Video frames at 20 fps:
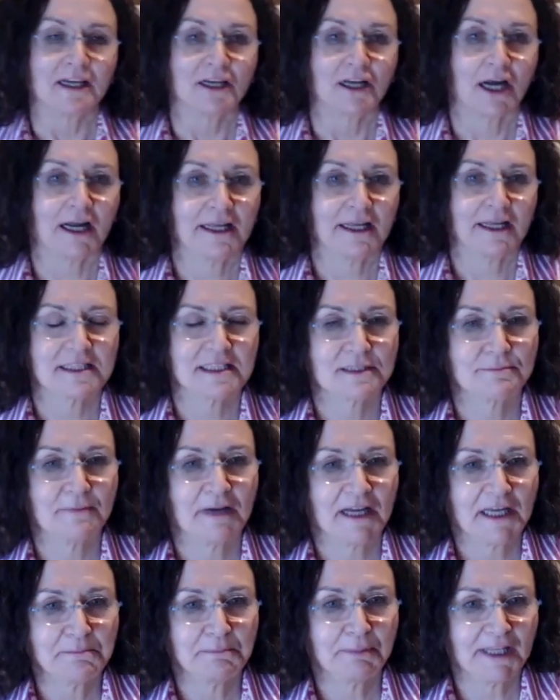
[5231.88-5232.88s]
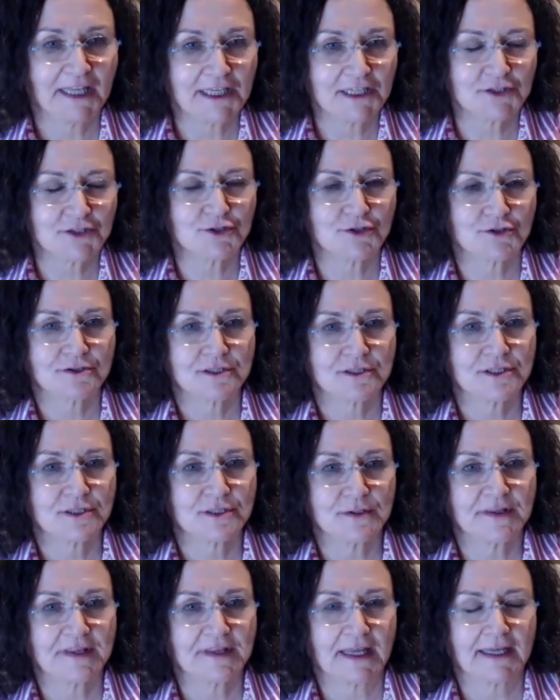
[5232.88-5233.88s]
Guy, it's my pleasure
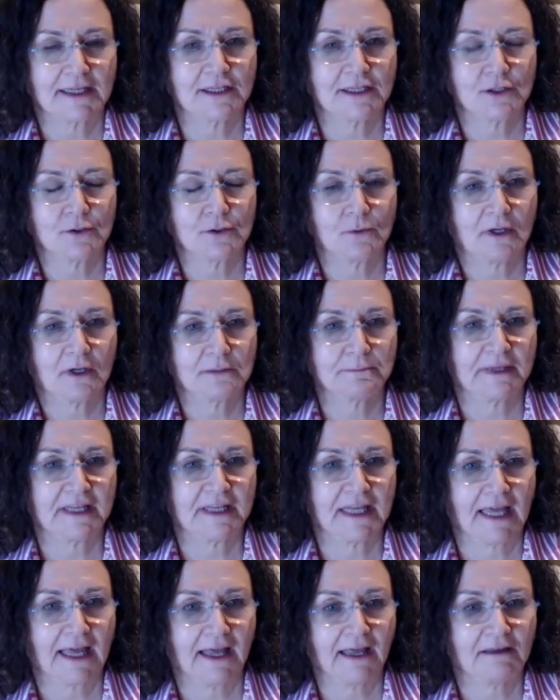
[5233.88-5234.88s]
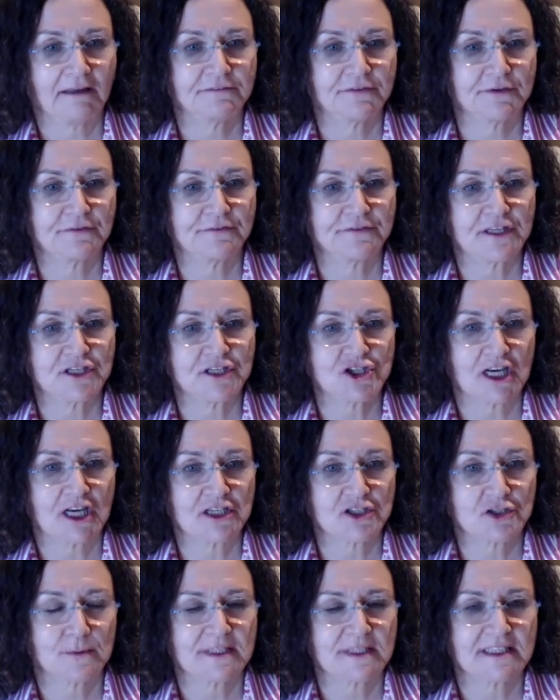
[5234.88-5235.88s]
to thank you on behalf of the
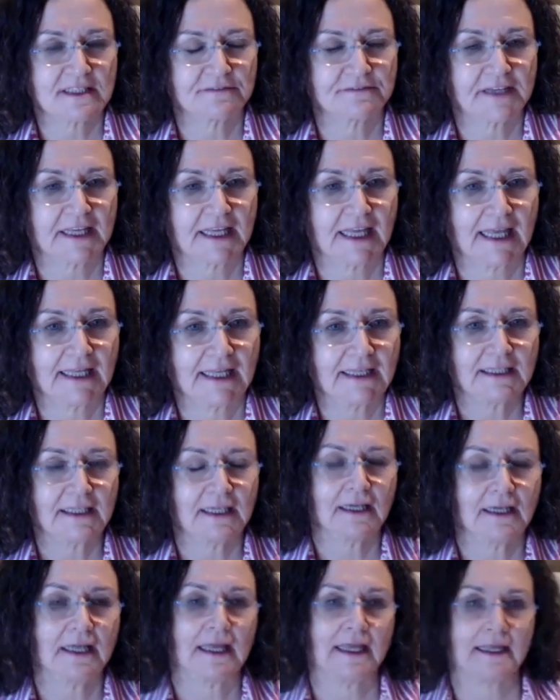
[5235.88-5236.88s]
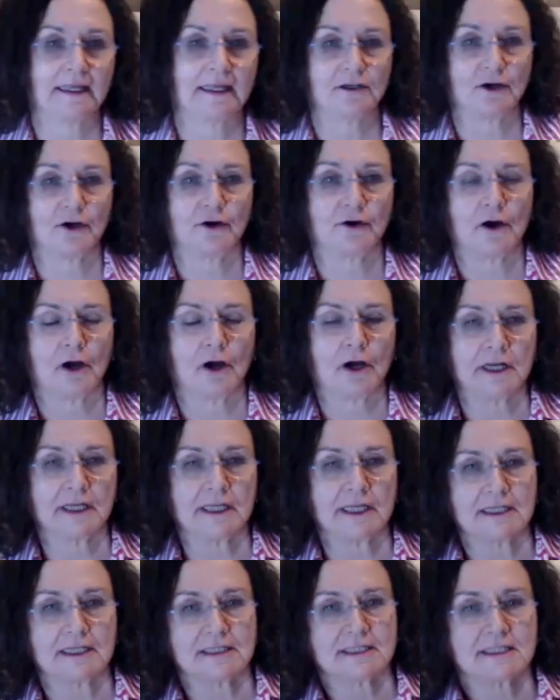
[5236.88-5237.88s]
Jesuits of Canada and our
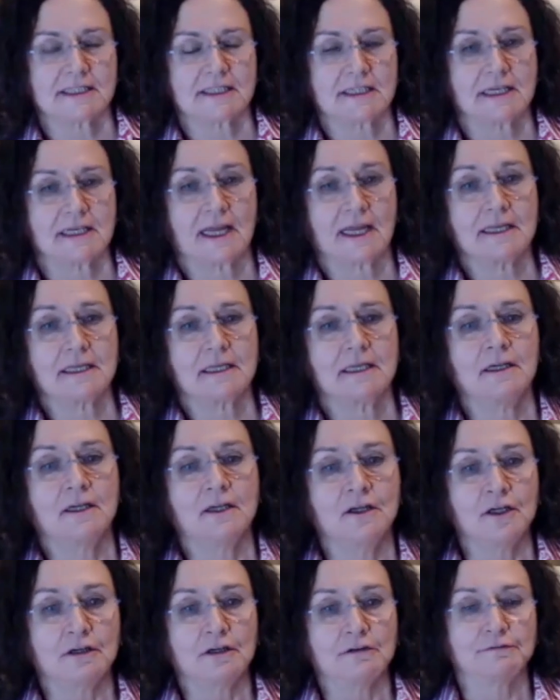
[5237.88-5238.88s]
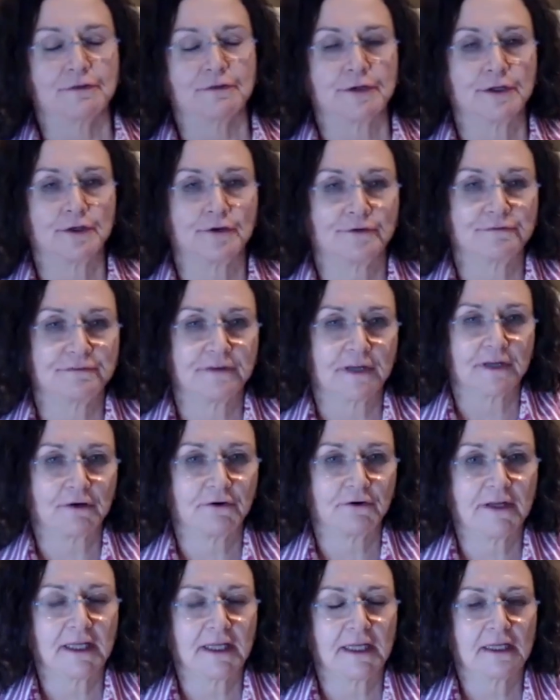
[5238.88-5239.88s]
audience tonight for your
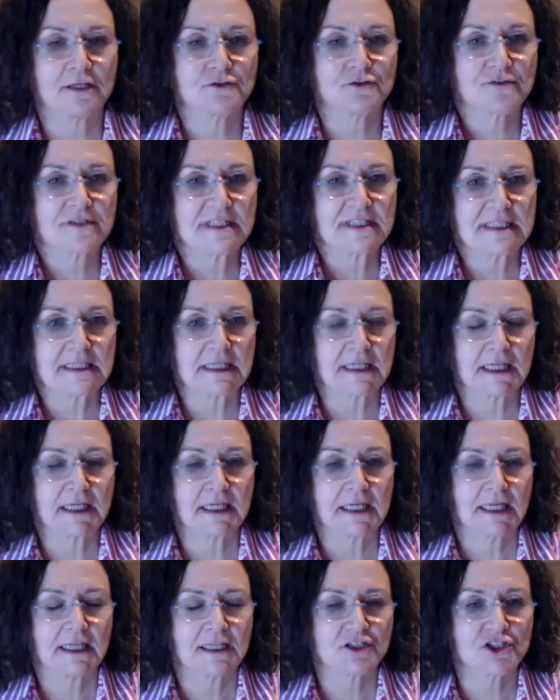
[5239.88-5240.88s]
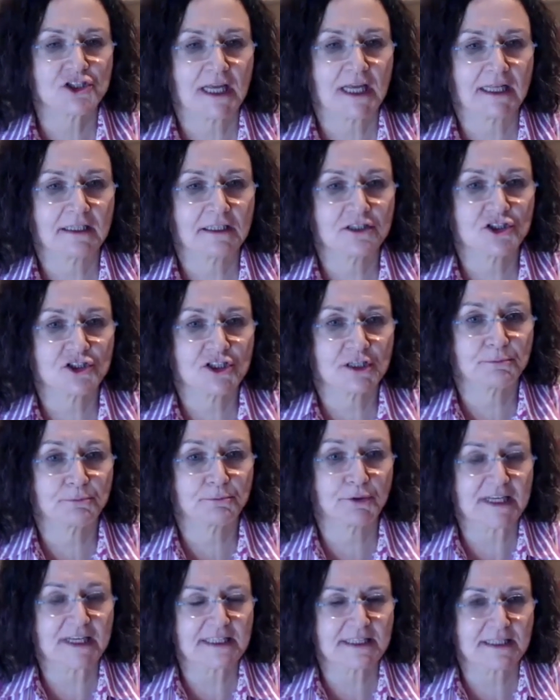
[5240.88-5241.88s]
very interesting and challenging
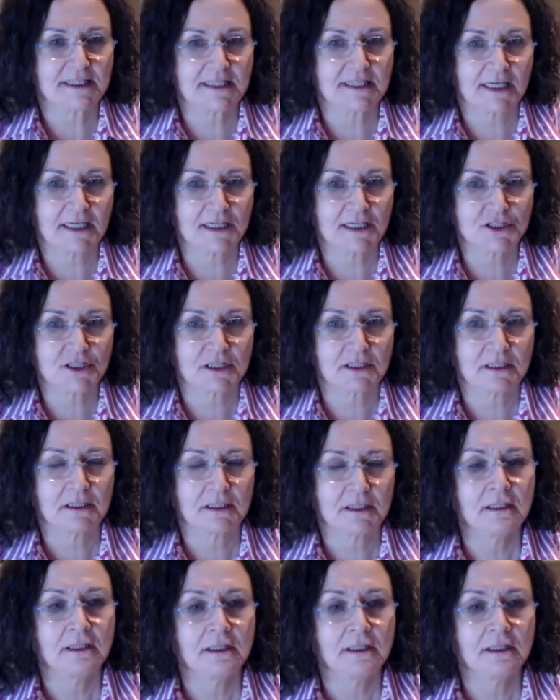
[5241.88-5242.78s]
presentation.